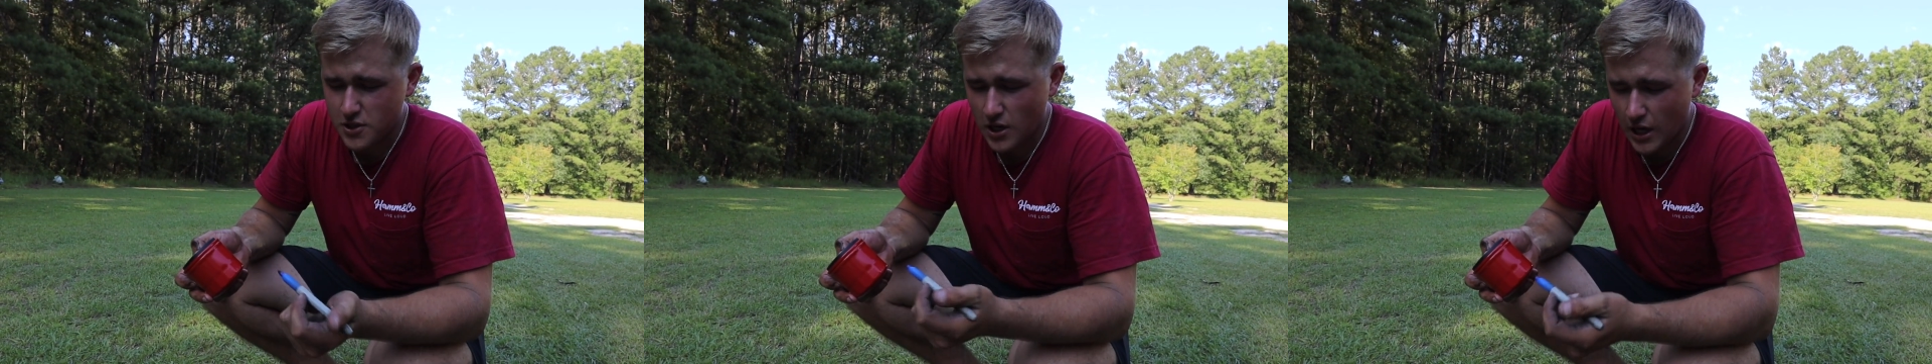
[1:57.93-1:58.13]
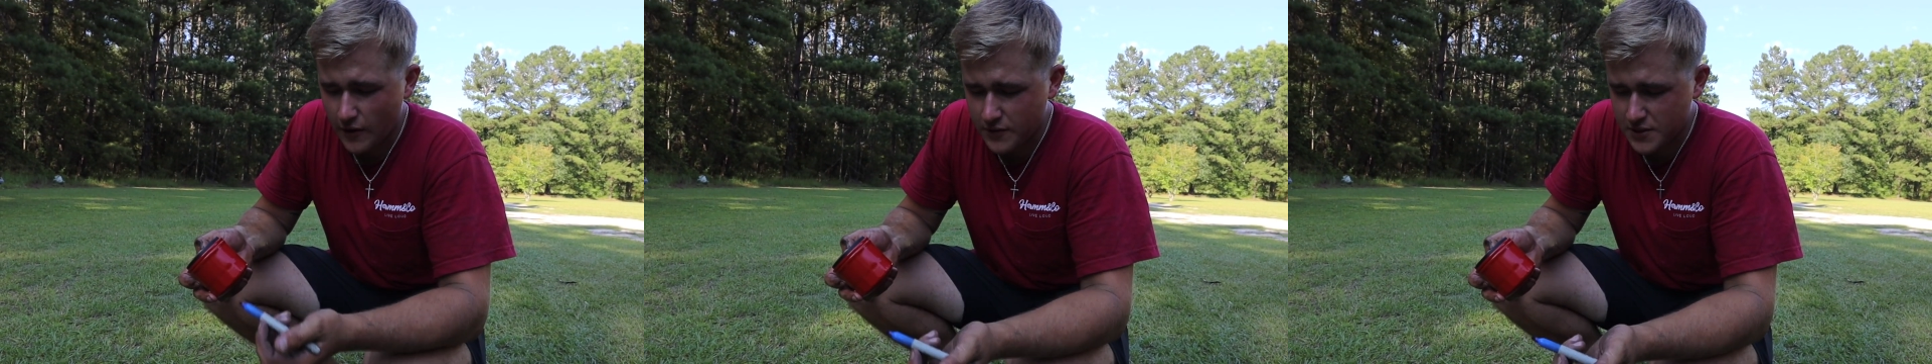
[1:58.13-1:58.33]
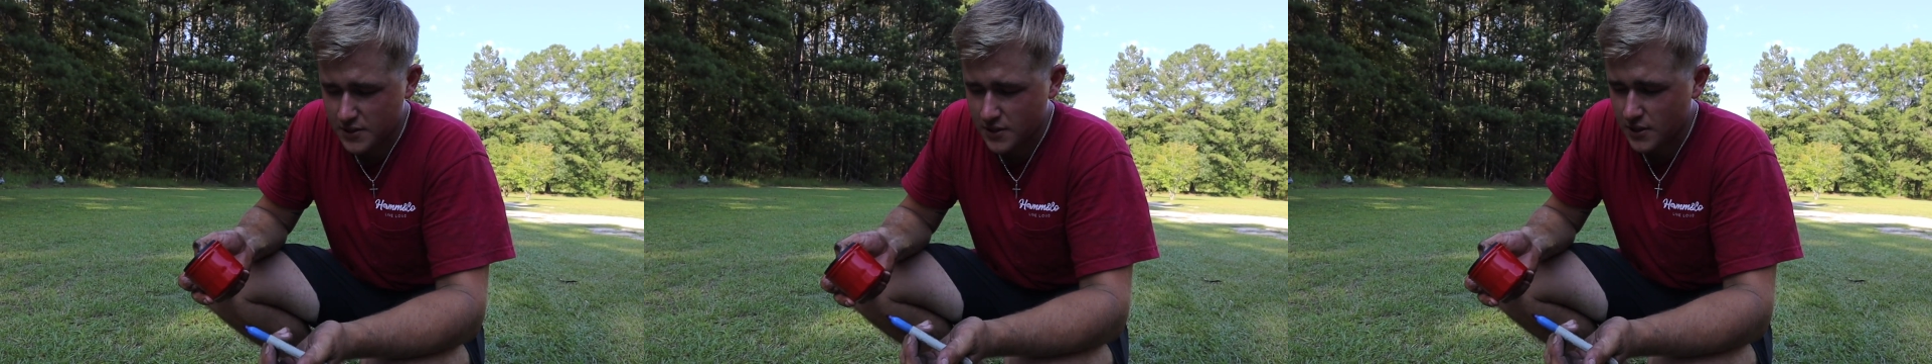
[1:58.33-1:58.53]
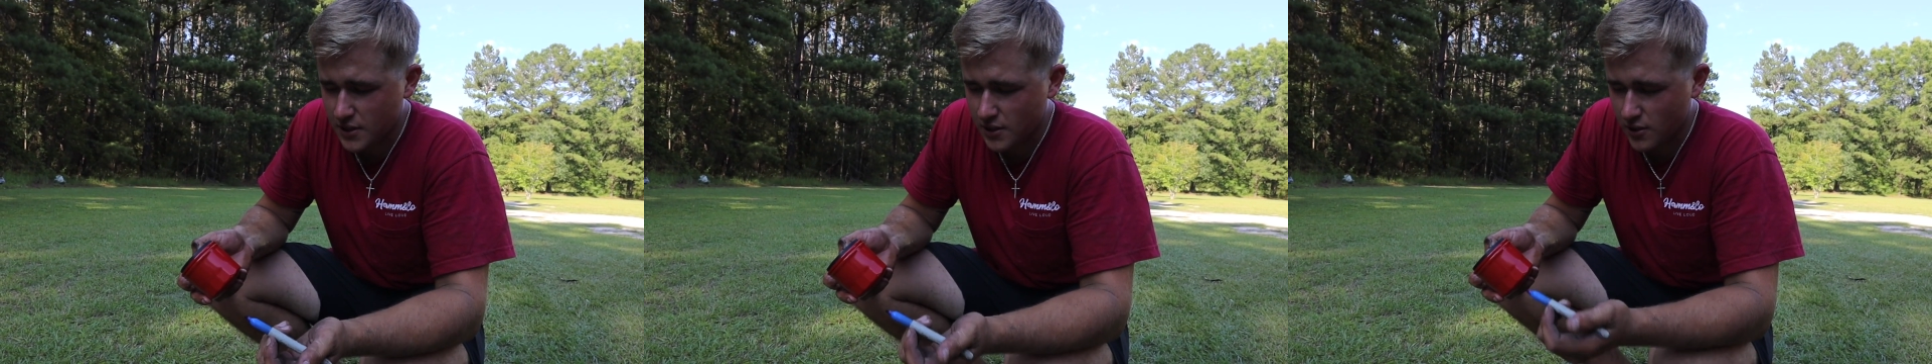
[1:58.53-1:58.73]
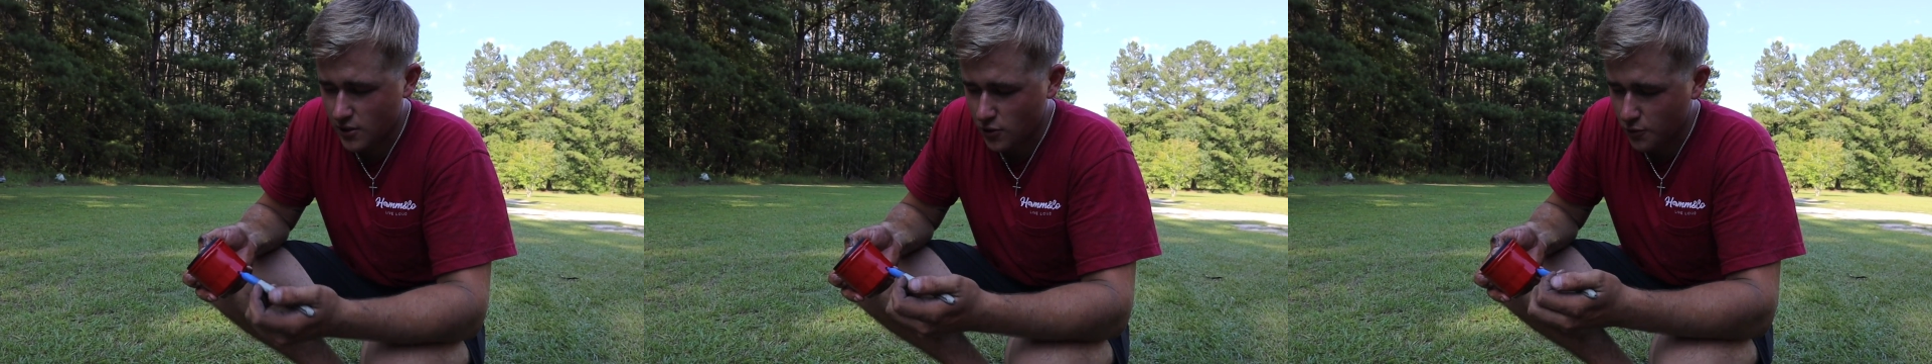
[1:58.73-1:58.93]
is obviously
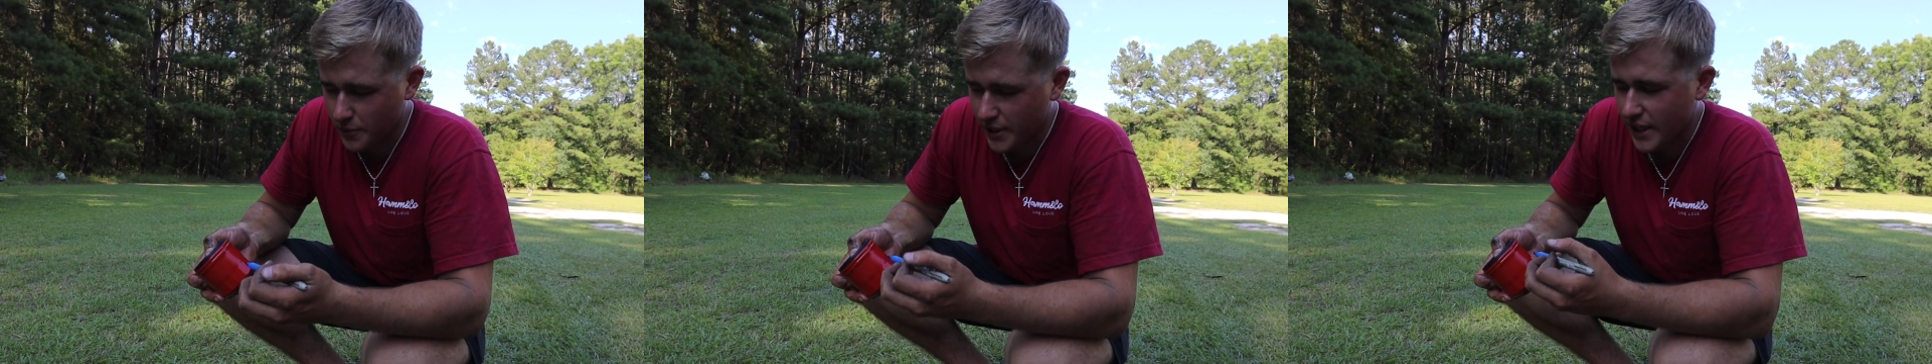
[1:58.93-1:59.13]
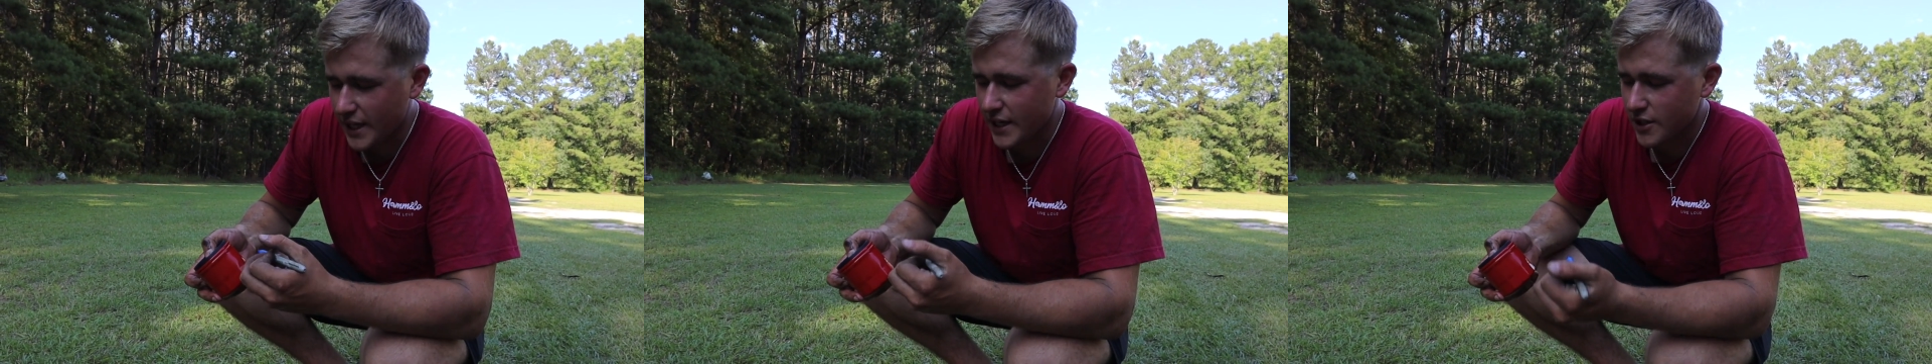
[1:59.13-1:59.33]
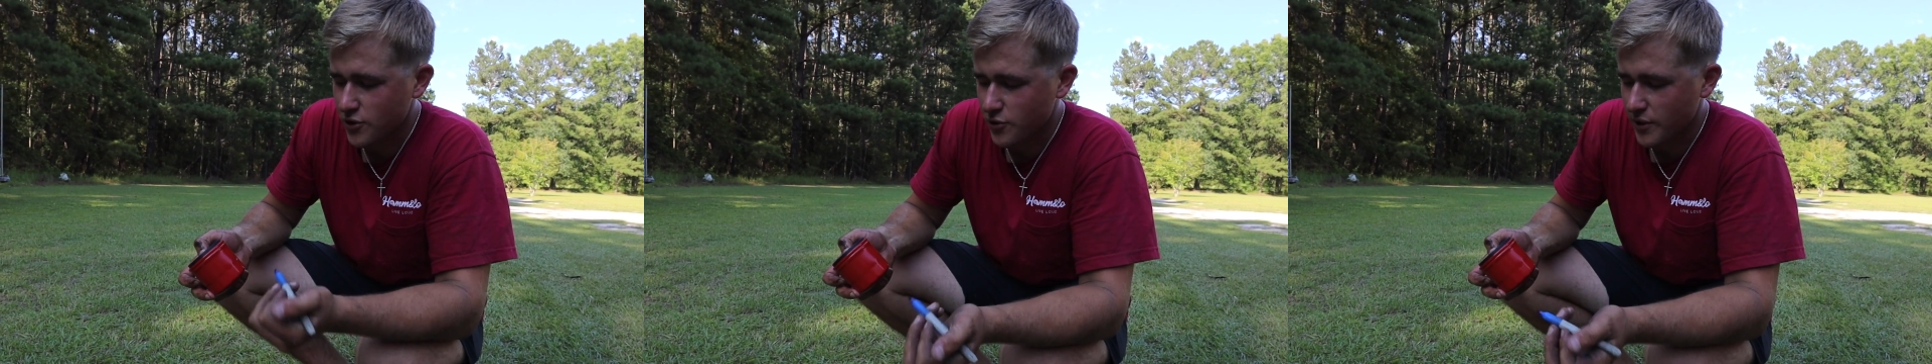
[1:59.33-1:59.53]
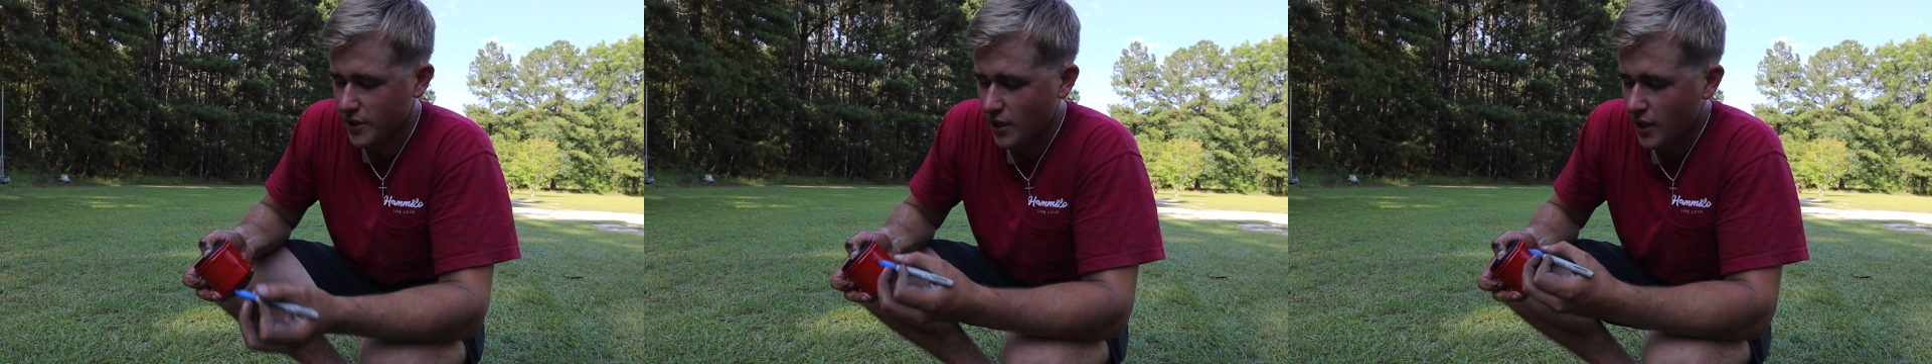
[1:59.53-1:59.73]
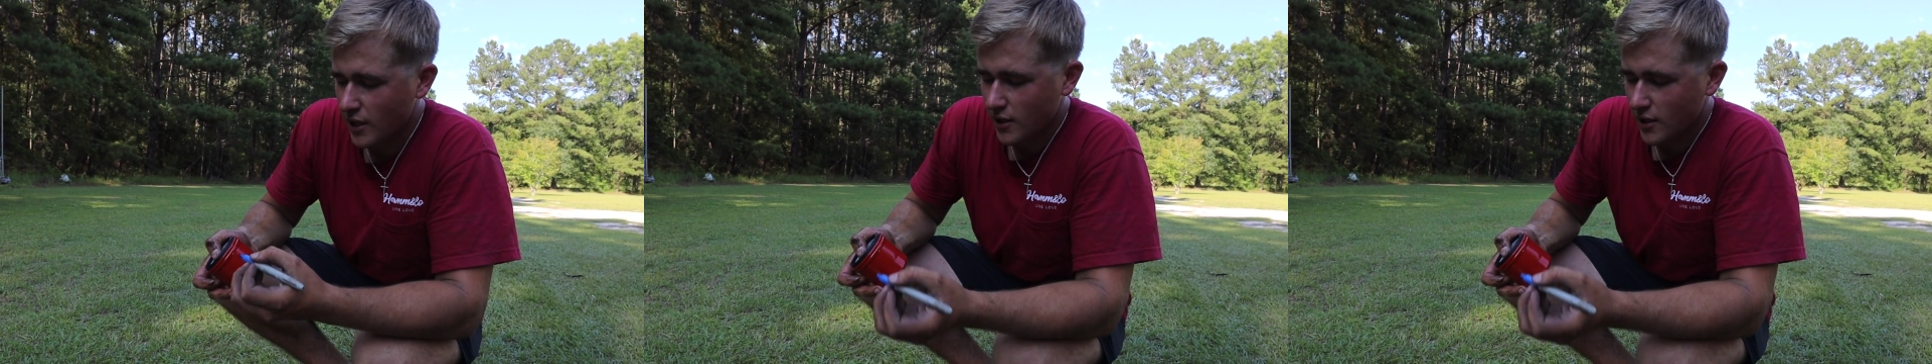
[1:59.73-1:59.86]
good old mechanic trick.